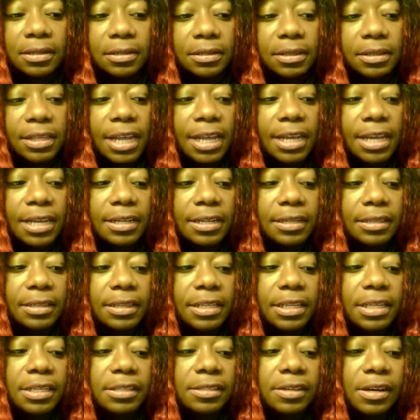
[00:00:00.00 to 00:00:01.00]
then
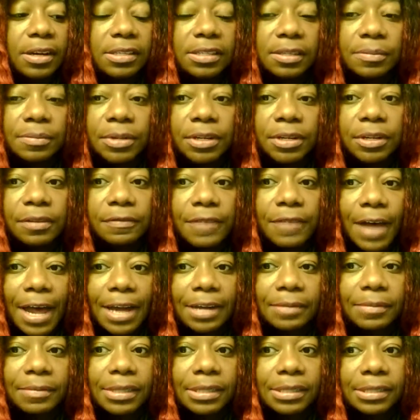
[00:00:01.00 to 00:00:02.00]
these are some good
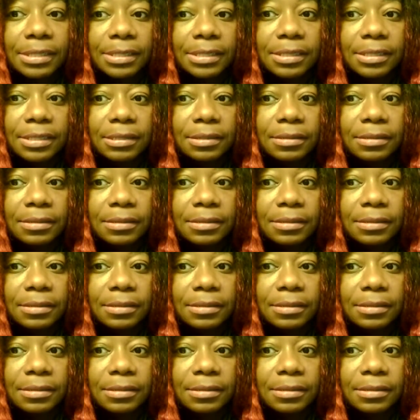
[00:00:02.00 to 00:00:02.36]
vitamins.